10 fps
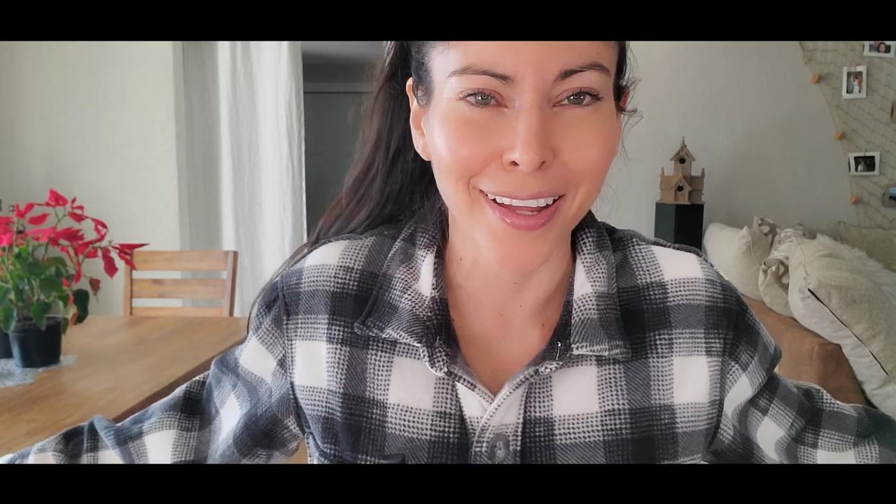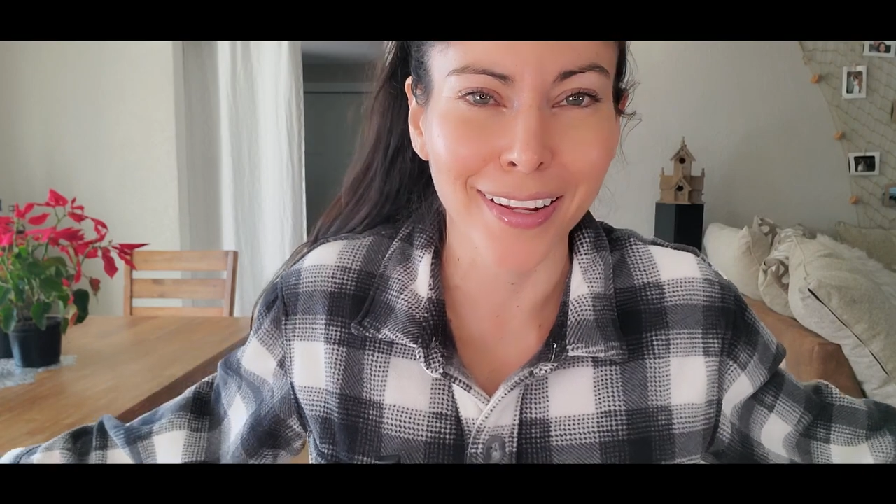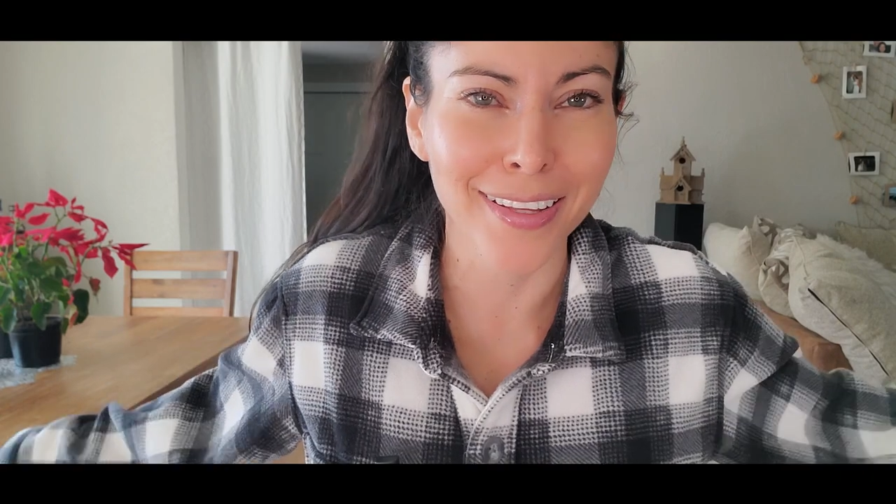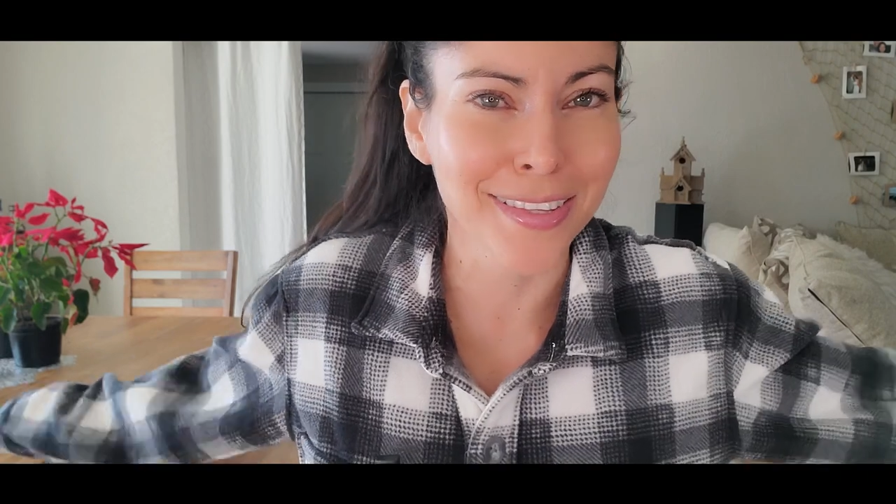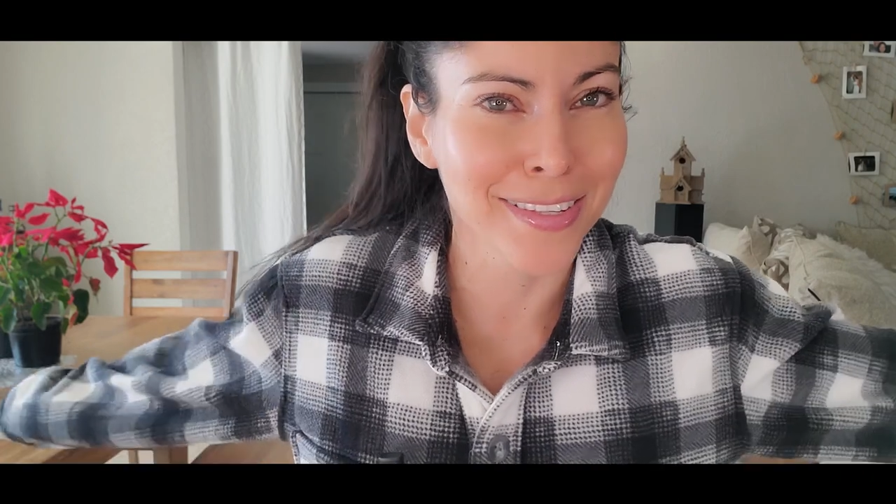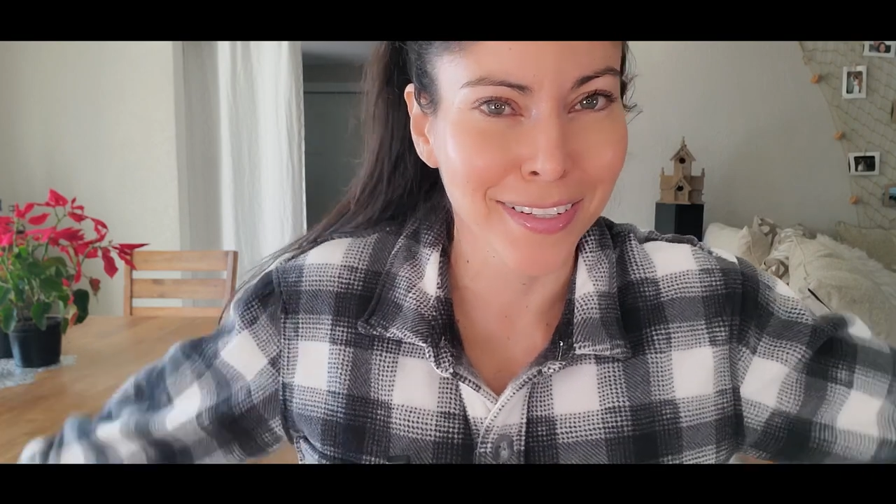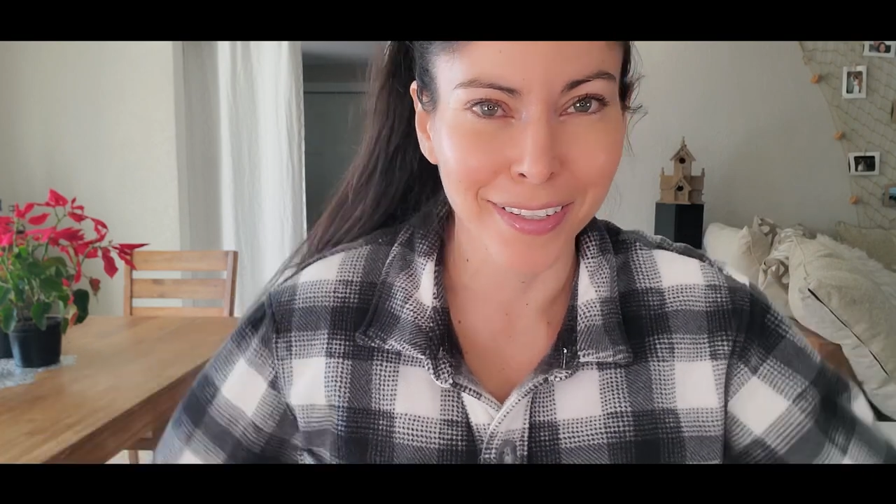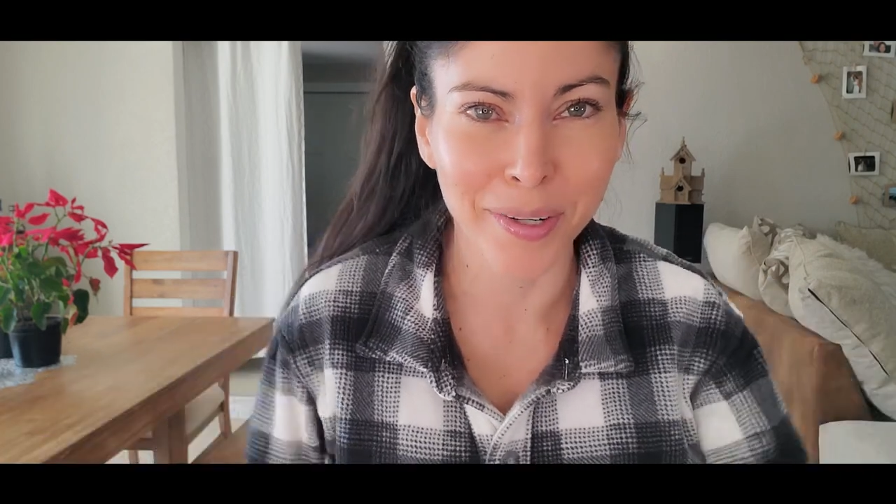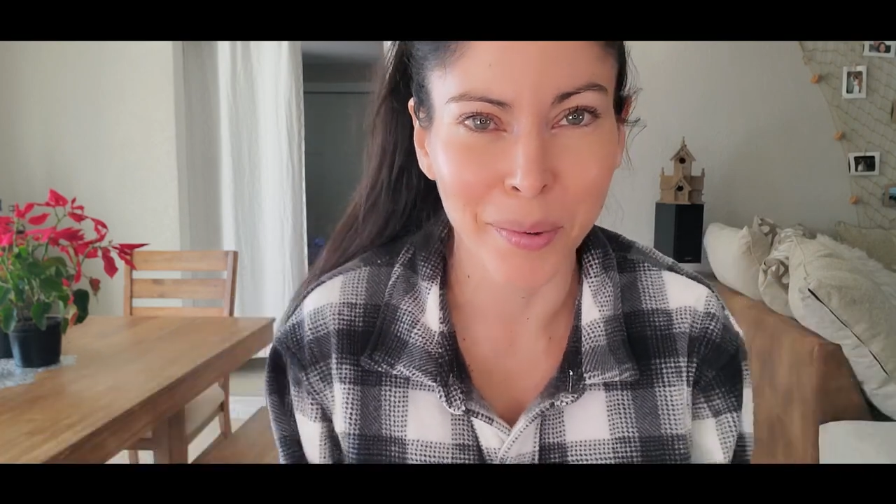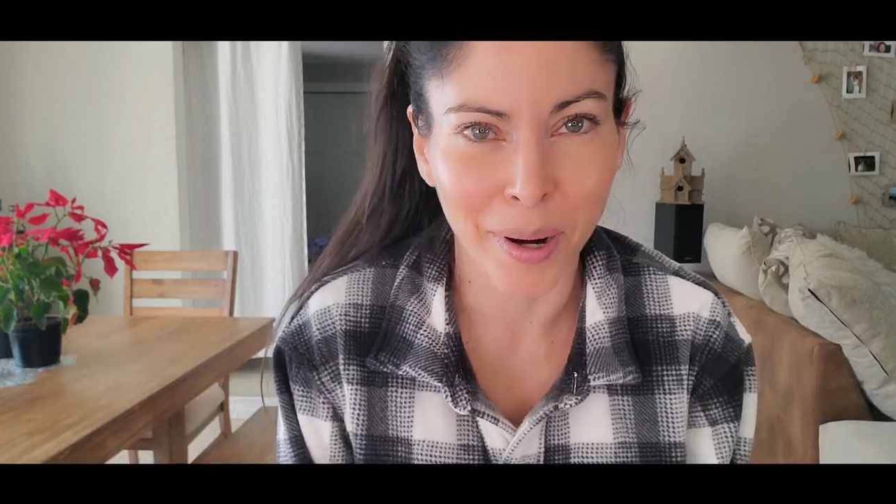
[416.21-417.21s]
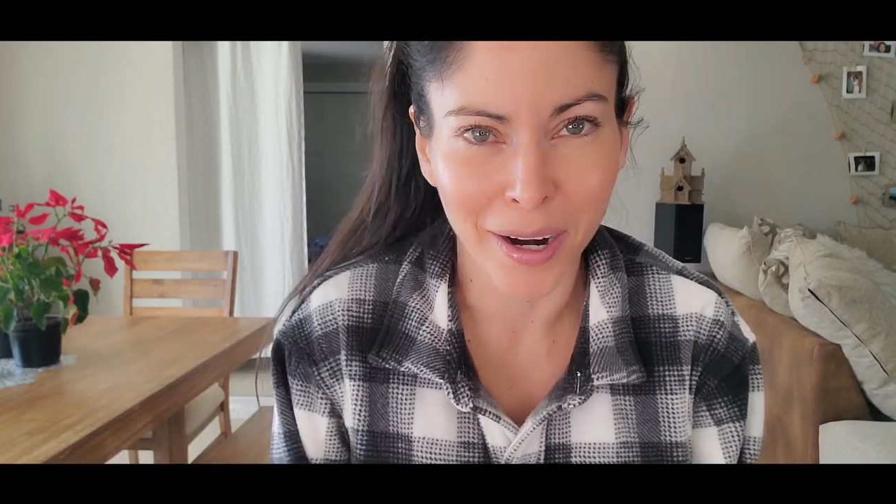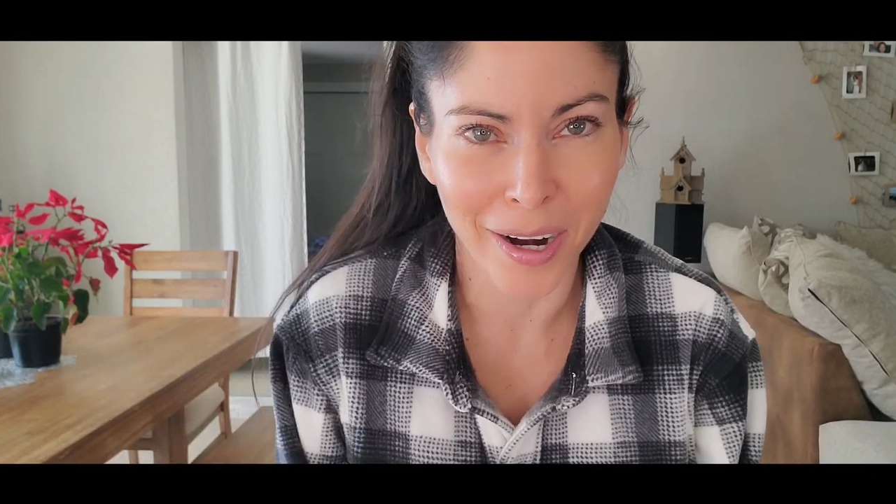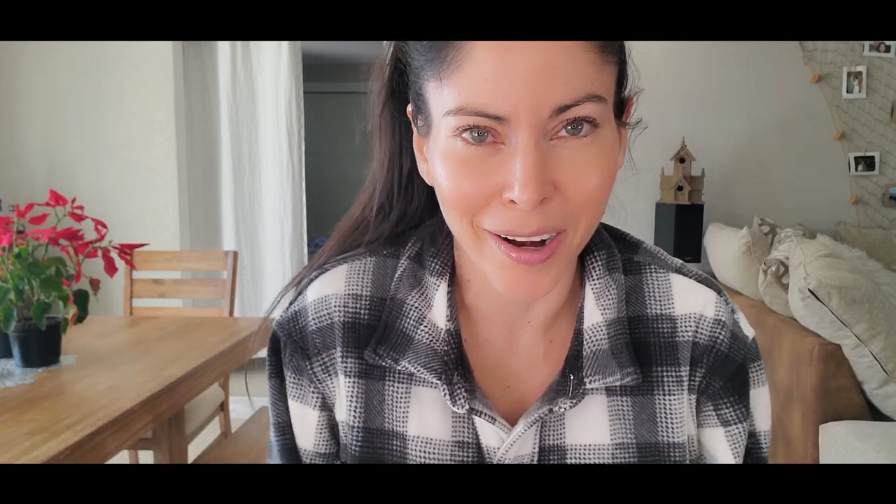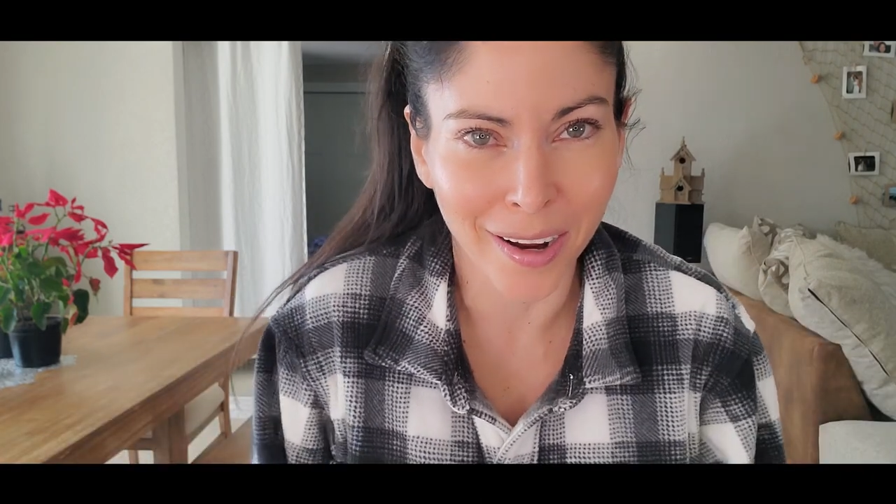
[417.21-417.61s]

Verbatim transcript: and it's really warm